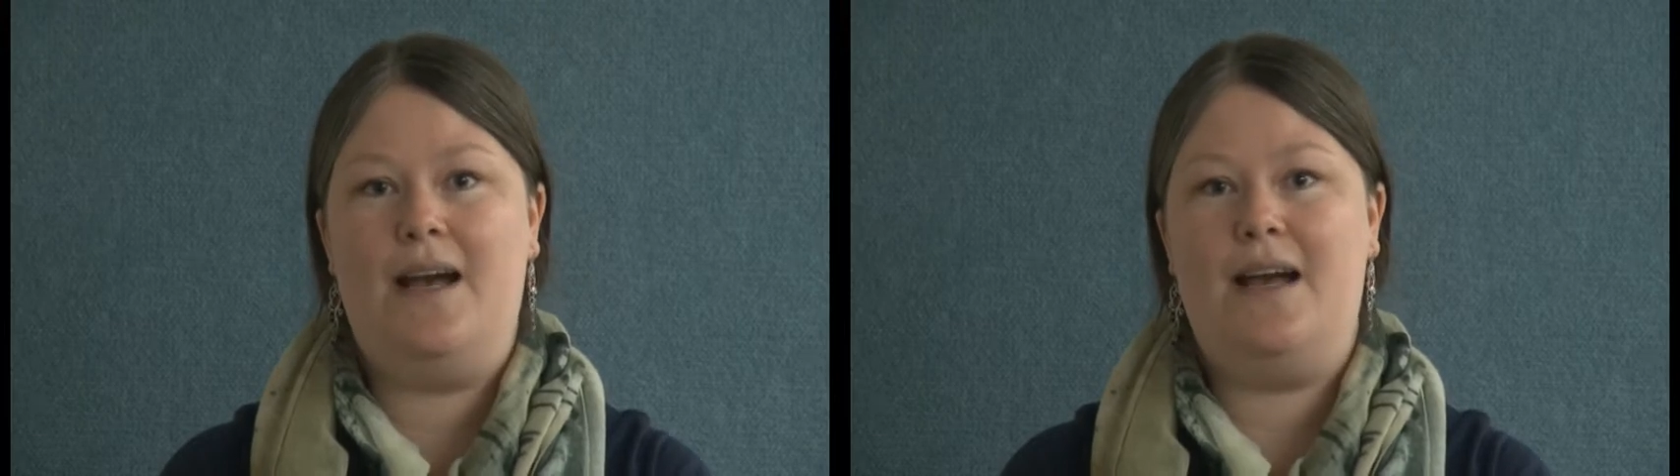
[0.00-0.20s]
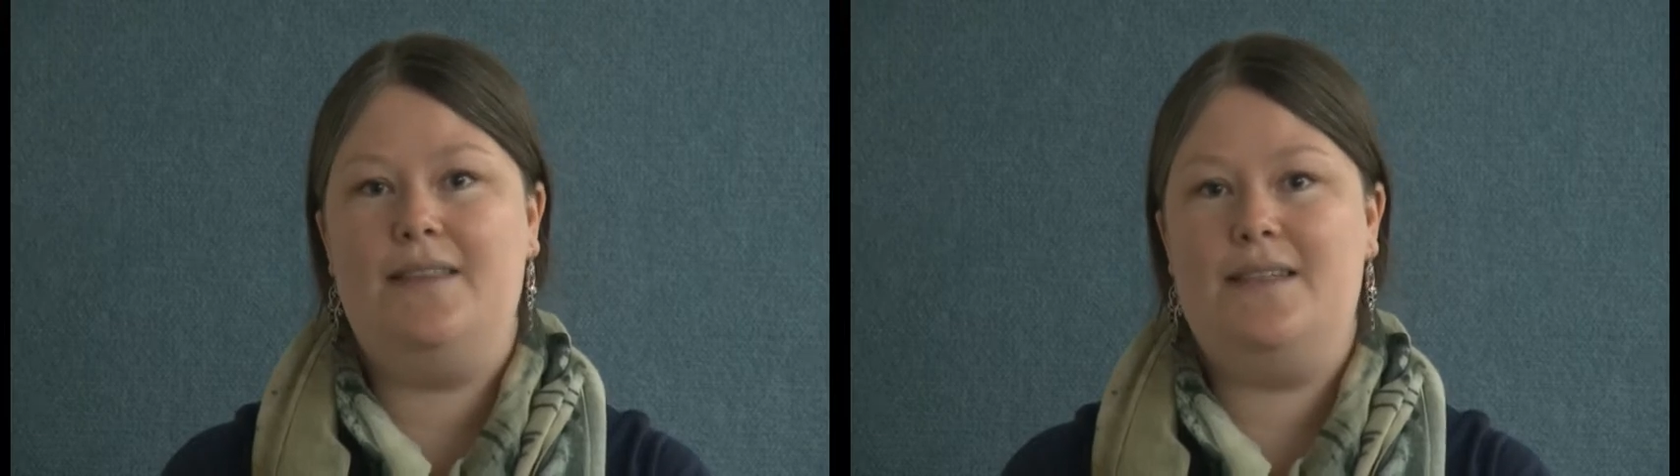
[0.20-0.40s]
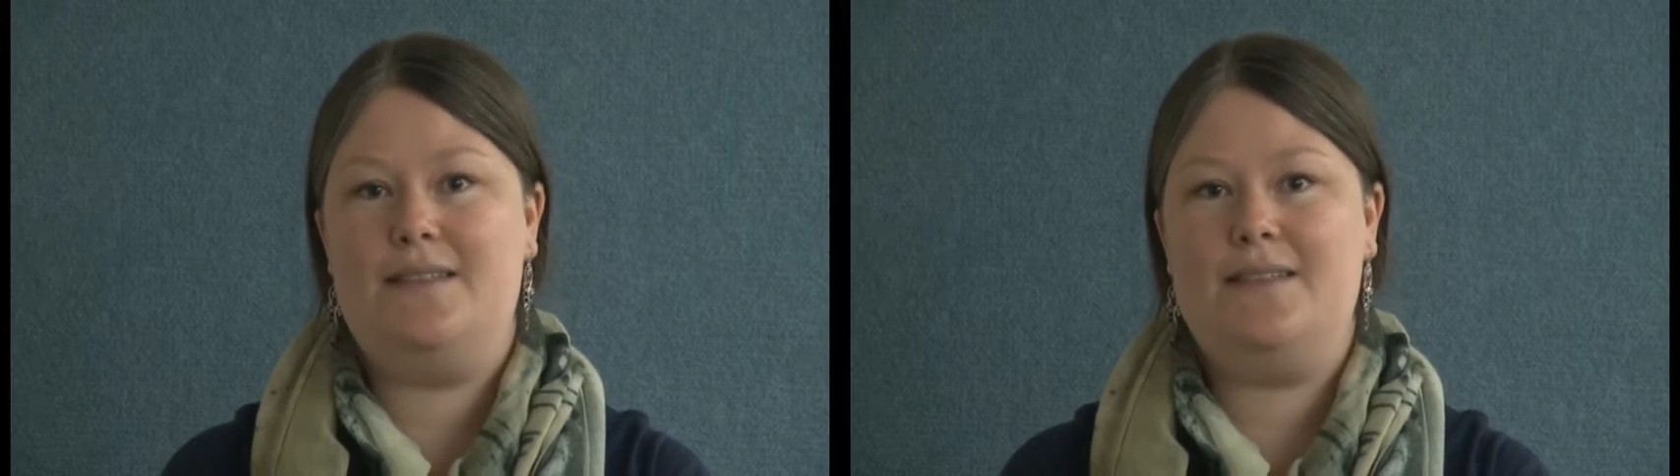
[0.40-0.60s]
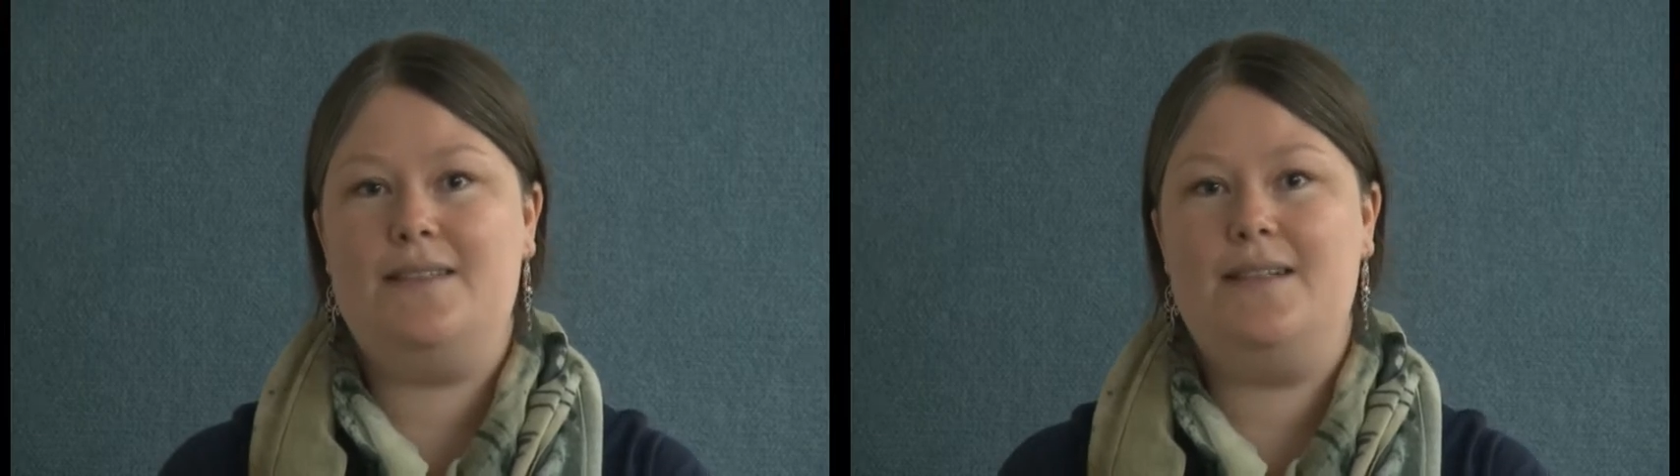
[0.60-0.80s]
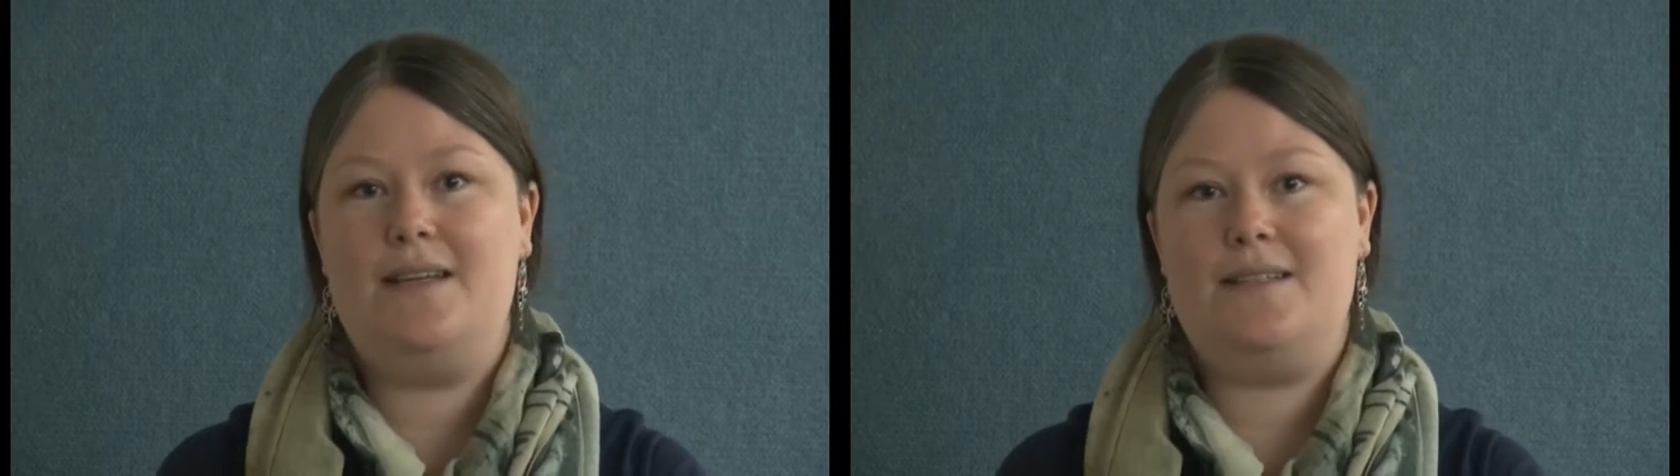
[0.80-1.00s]
and this is a
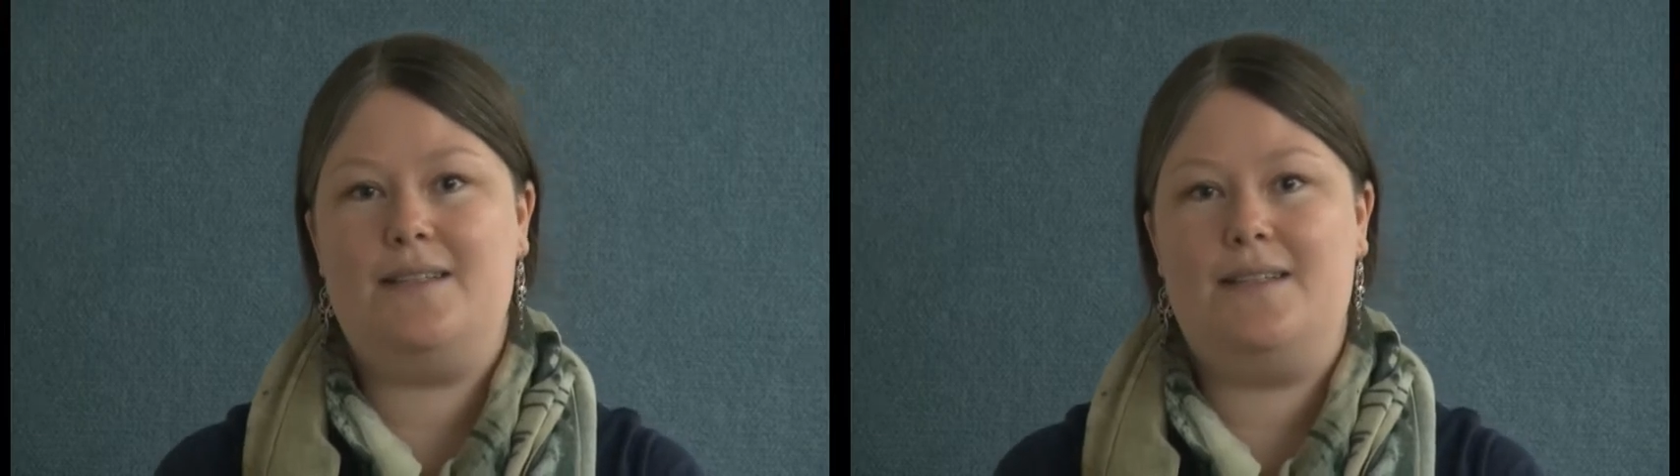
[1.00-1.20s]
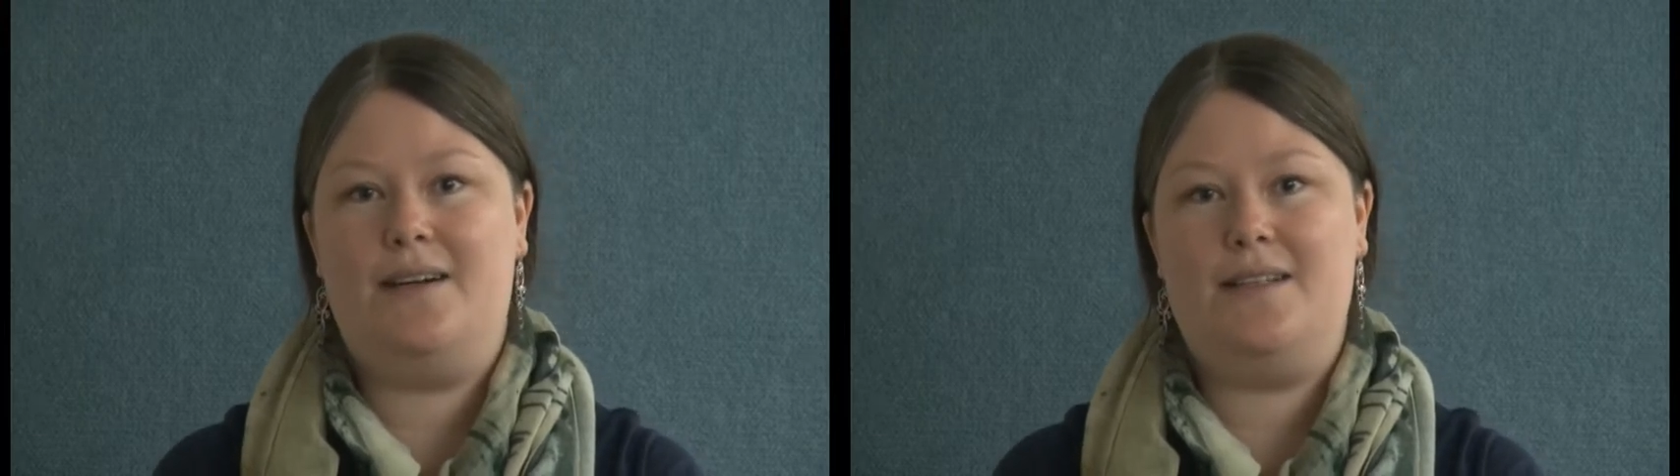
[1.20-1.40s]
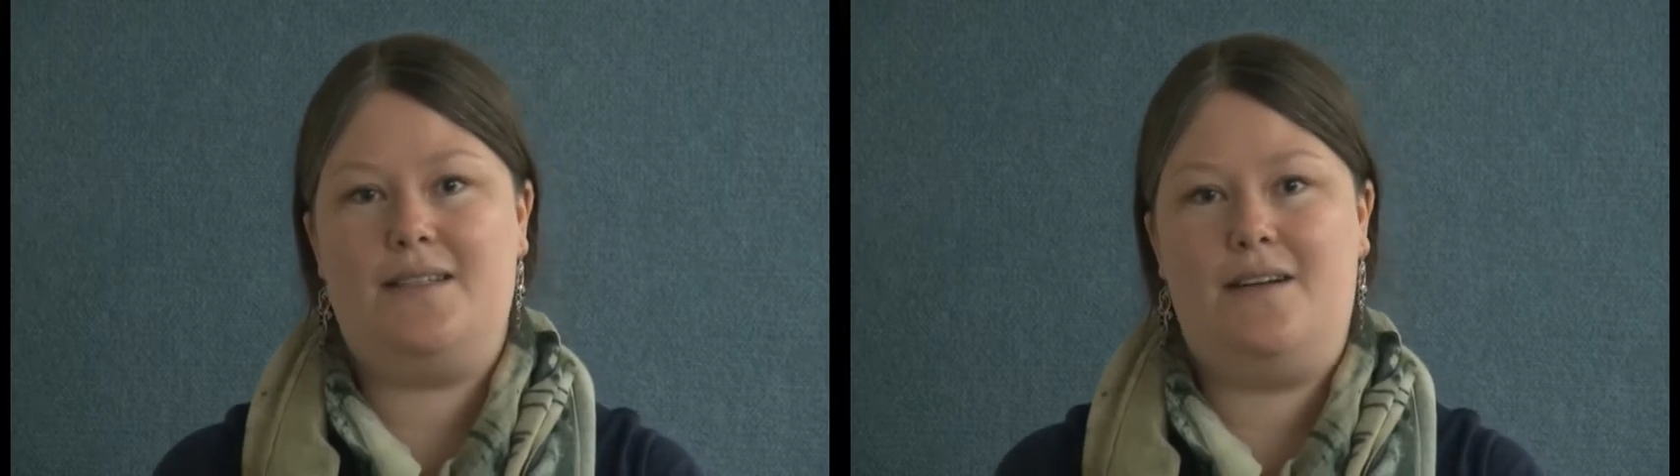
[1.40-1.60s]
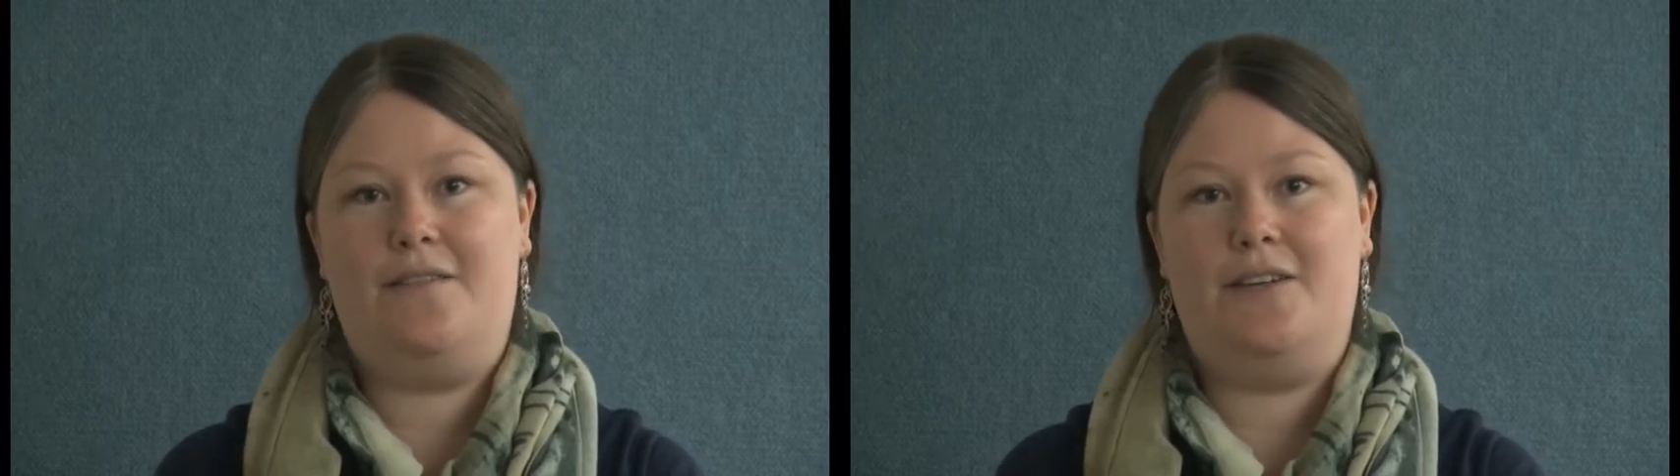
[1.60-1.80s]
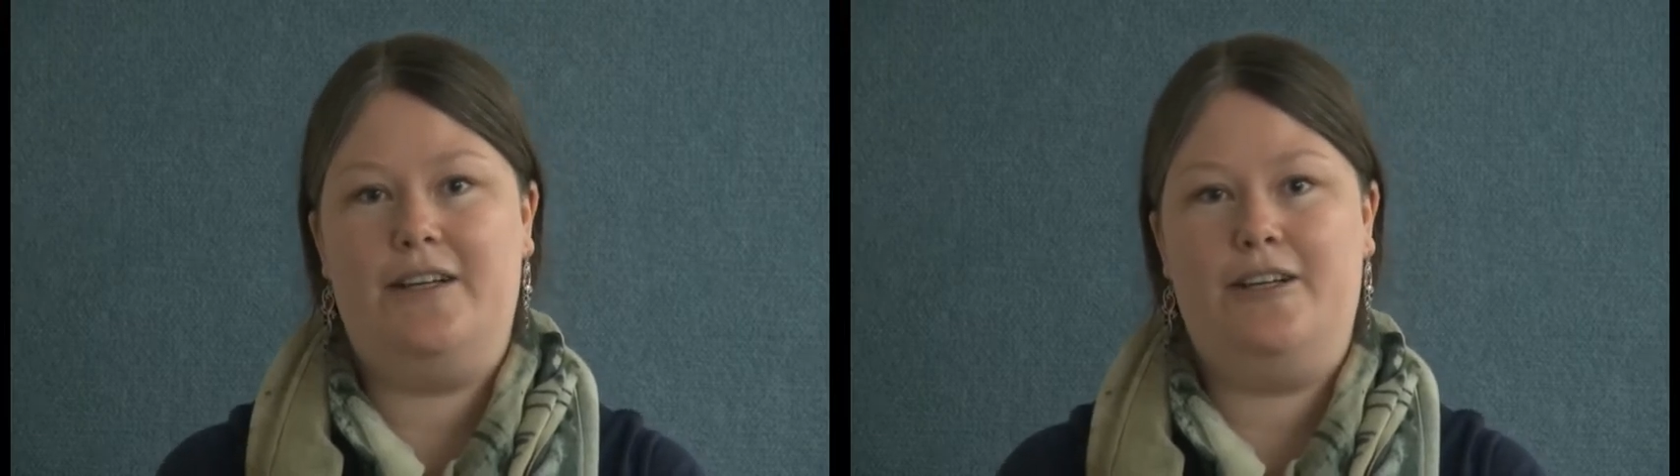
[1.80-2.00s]
necessary
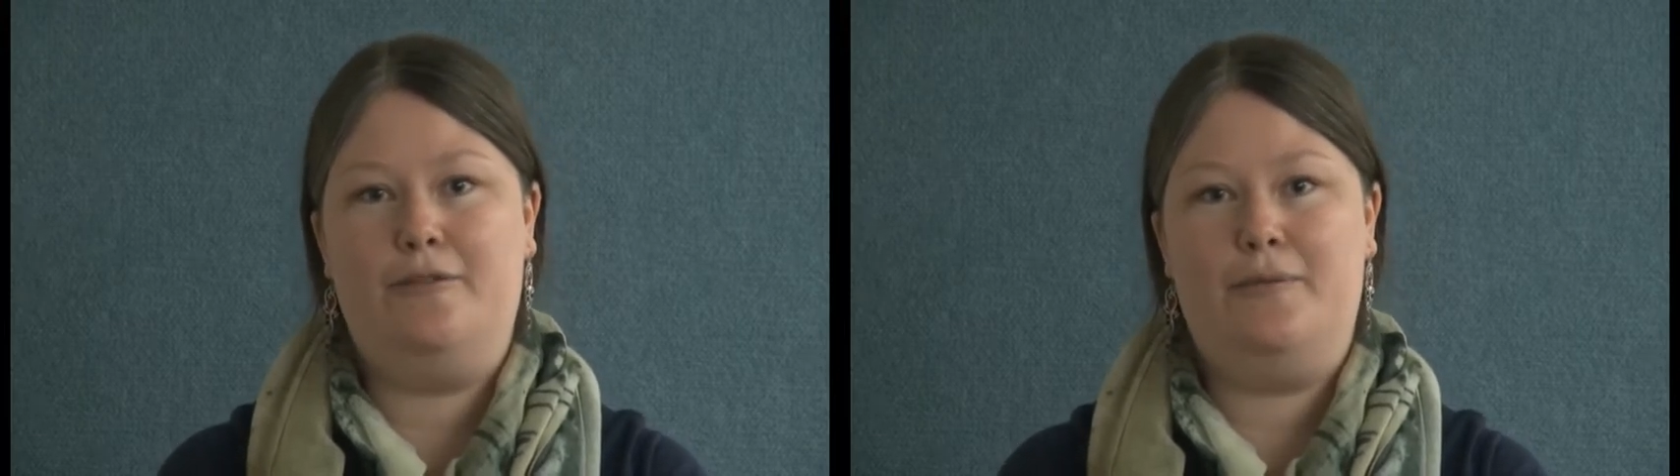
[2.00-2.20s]
suffering